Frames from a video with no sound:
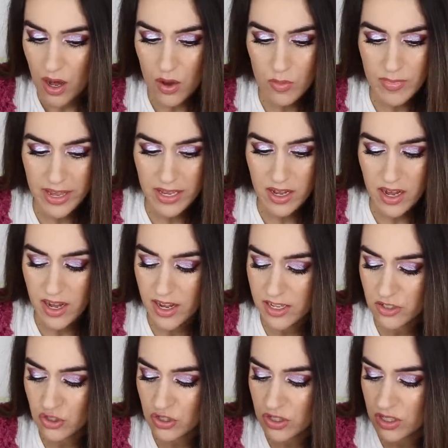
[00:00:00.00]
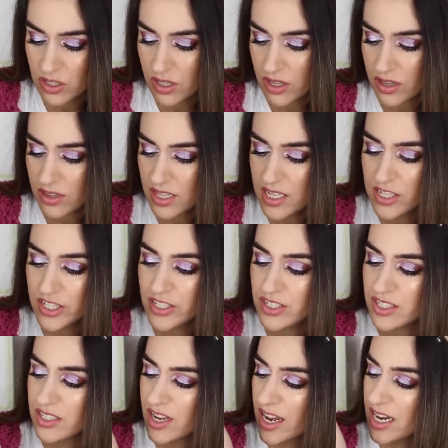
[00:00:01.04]
Oh my gosh. These are
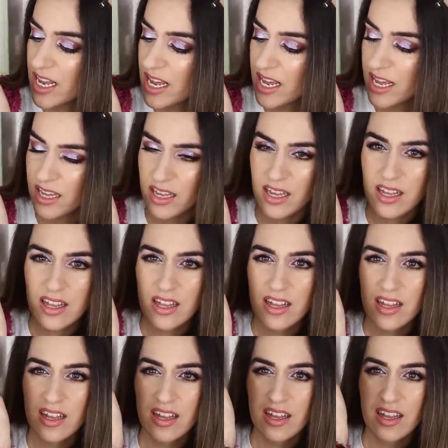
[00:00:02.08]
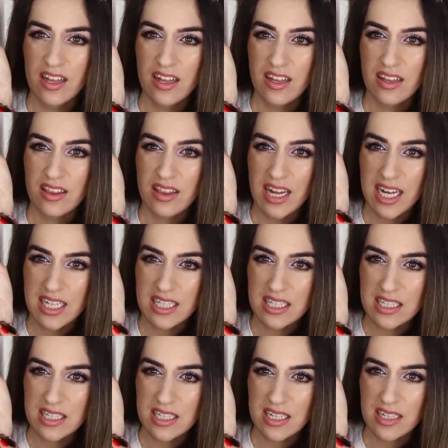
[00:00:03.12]
stunning.
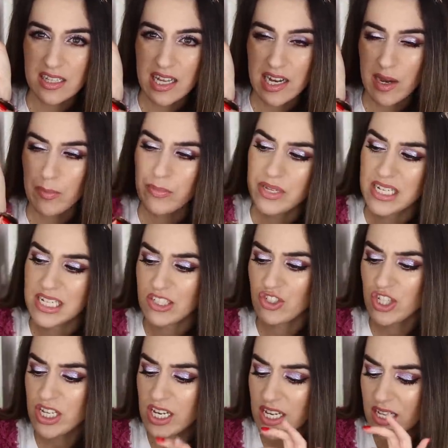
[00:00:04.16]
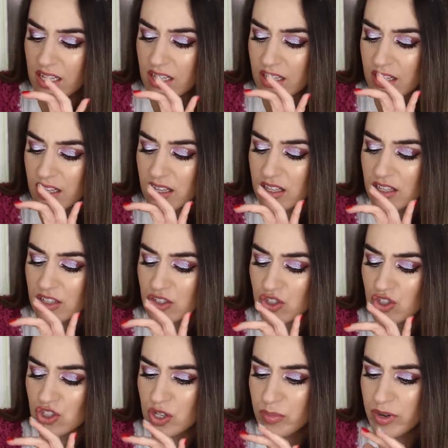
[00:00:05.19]
That's like a peachy
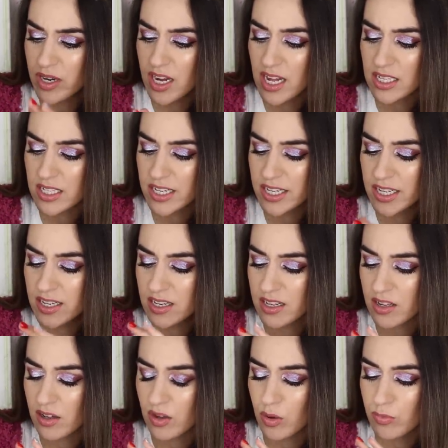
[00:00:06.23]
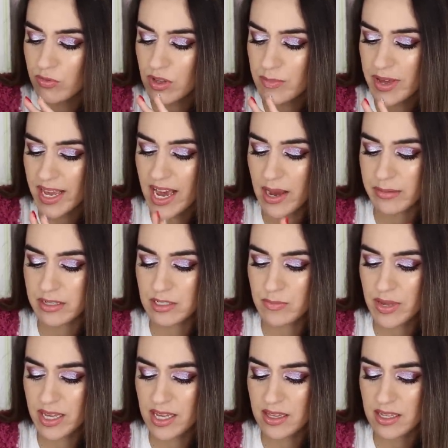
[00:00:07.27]
shimmer color. Hopefully my camera is
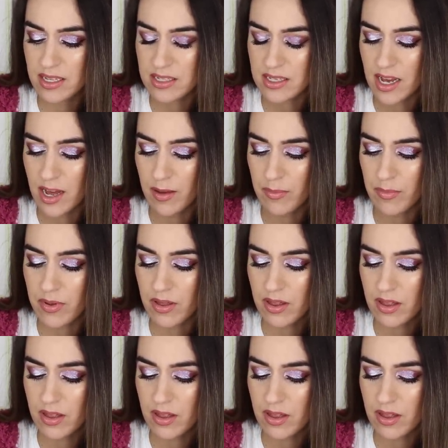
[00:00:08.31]
picking these up.